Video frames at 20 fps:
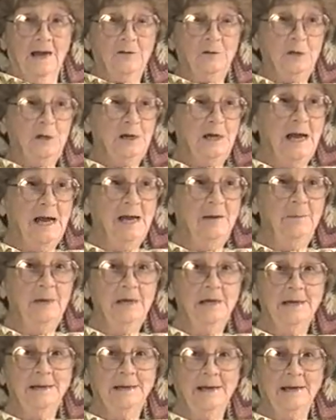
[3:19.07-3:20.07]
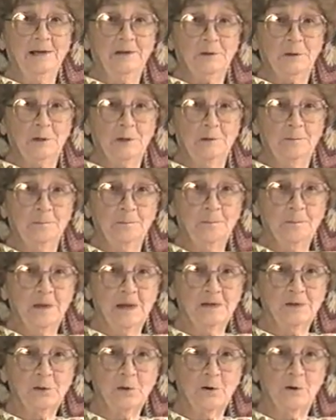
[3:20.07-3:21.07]
And she came in the kitchen,
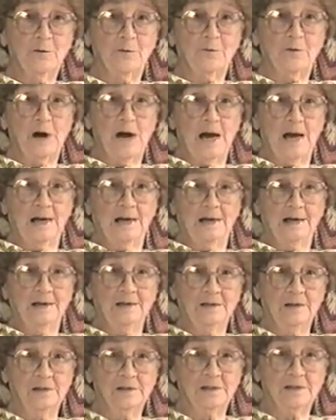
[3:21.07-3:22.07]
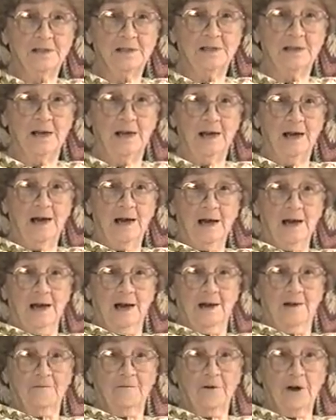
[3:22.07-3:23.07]
started frying onions in a
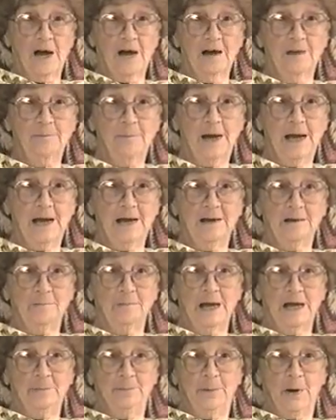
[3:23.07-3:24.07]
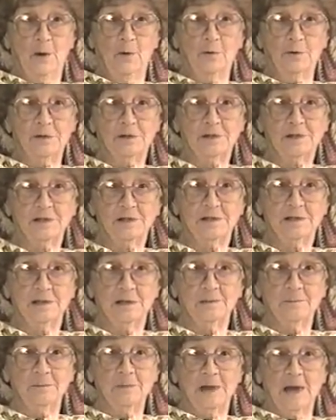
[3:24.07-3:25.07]
frying pan, and made
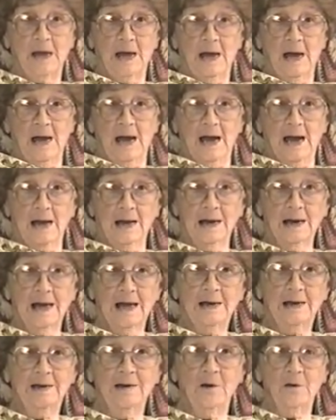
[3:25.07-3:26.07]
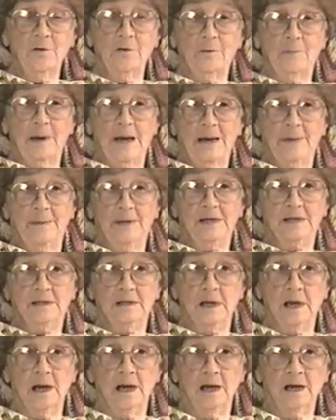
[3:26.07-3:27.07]
poultices and laid it on the
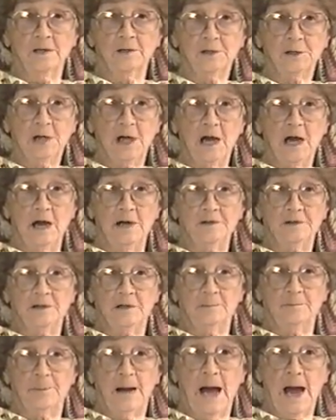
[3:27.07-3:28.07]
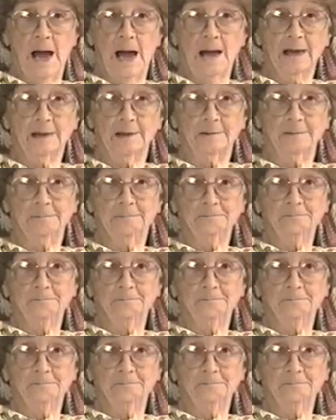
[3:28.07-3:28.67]
baby's chest and back.